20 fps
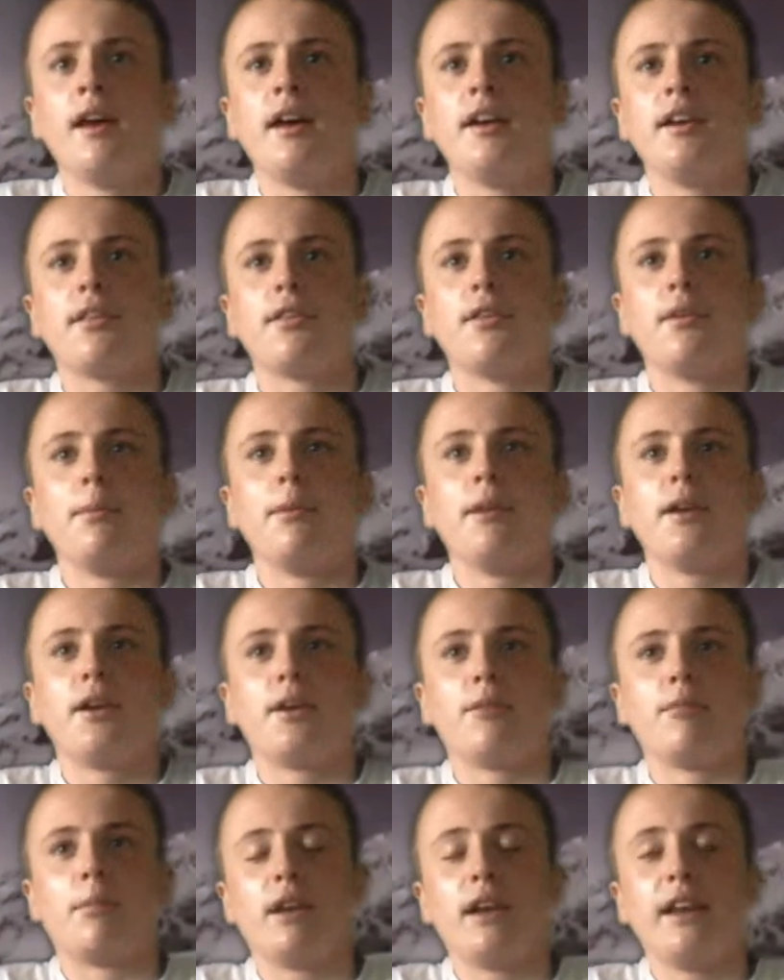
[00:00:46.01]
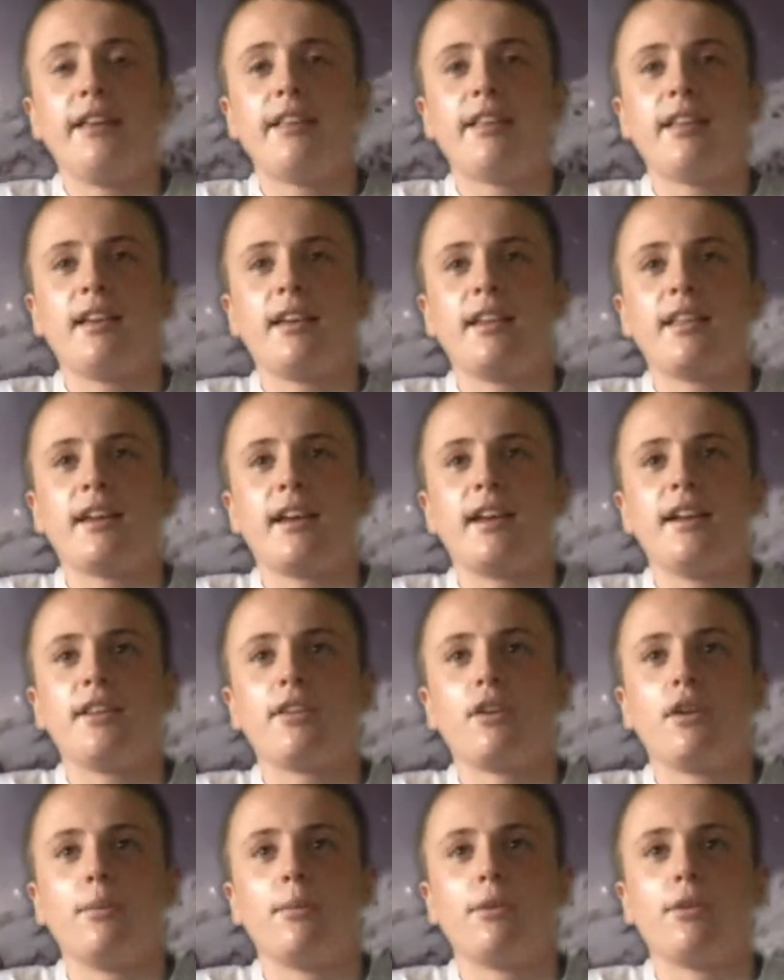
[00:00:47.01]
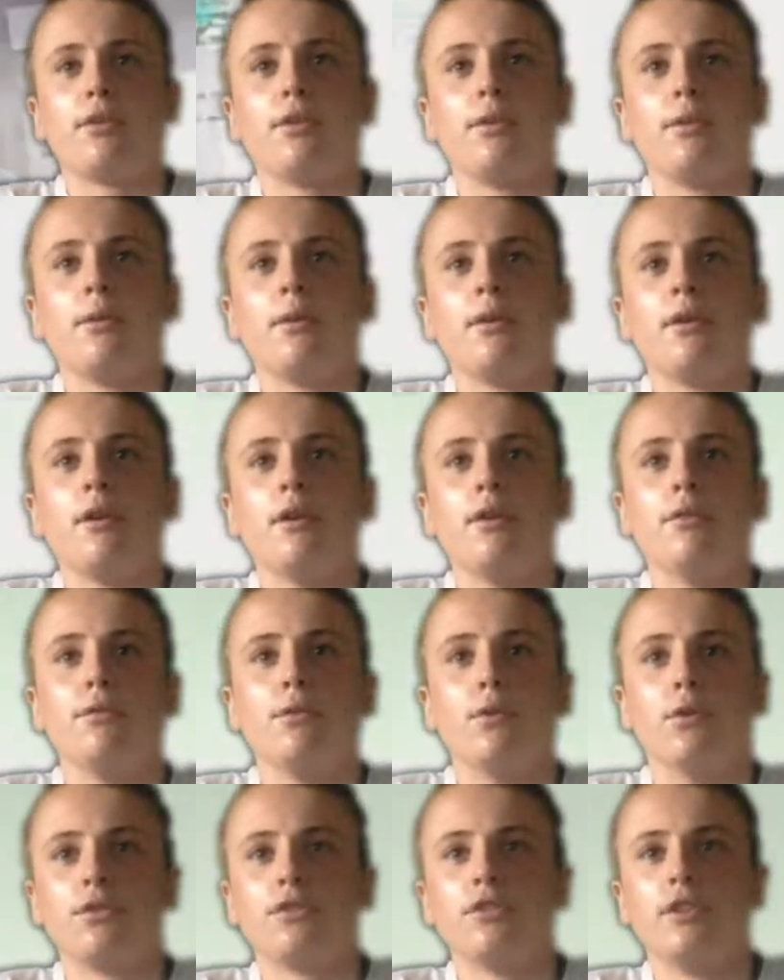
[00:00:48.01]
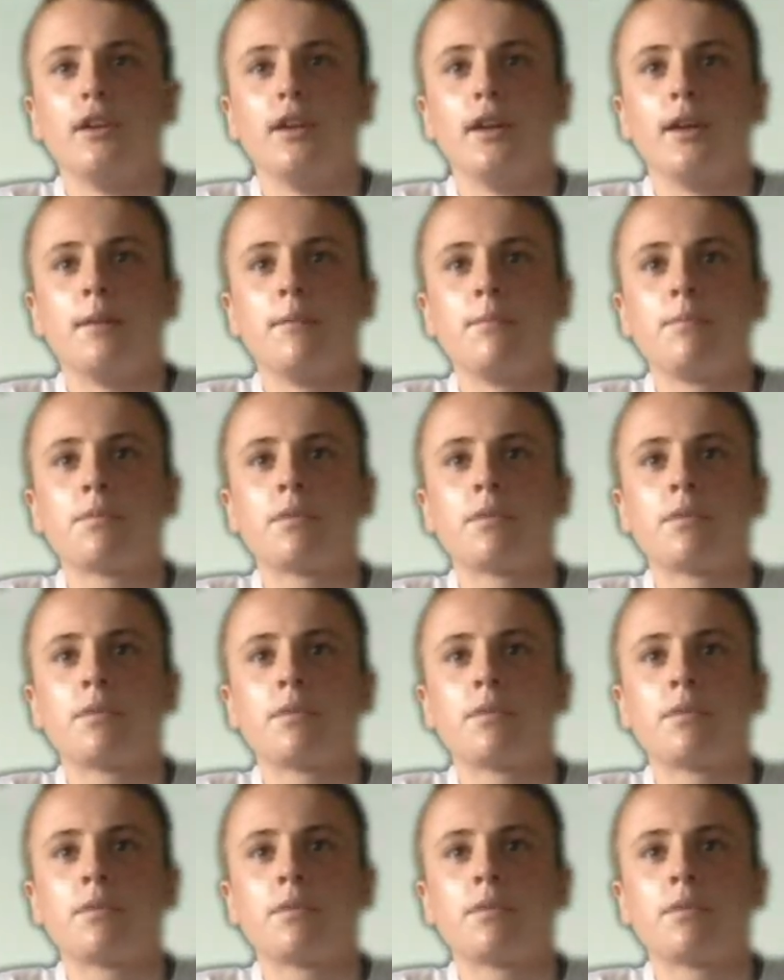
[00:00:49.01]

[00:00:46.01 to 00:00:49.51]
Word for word: and he's not planning on releasing it anytime soon, unfortunately.